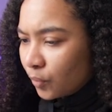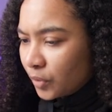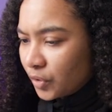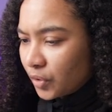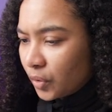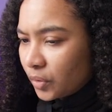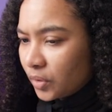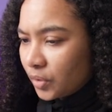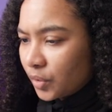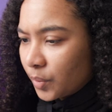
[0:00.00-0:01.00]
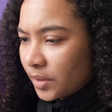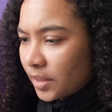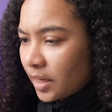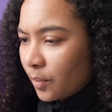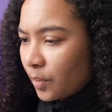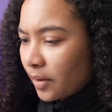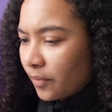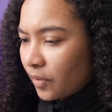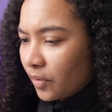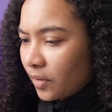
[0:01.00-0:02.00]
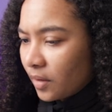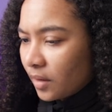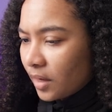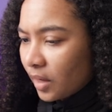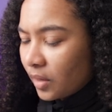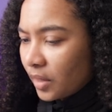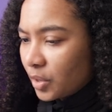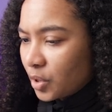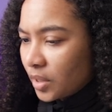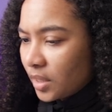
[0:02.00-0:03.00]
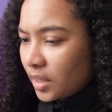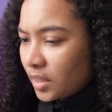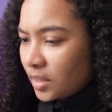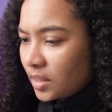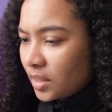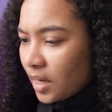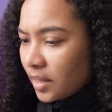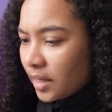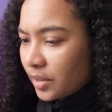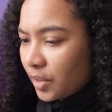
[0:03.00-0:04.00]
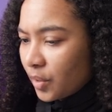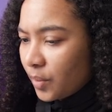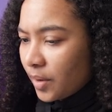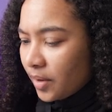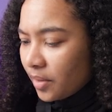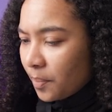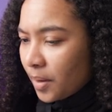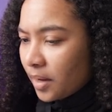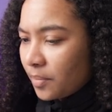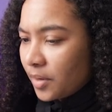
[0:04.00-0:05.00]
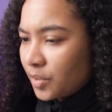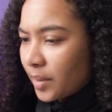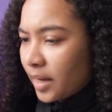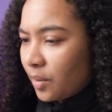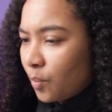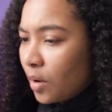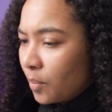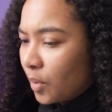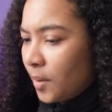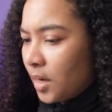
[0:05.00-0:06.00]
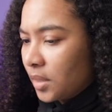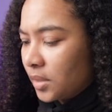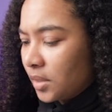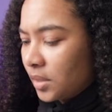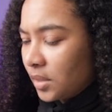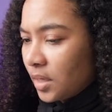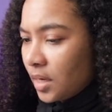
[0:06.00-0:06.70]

result. So we'll say whatever the calculation is, that's going to go down at the bottom there. So we'll add in one more box,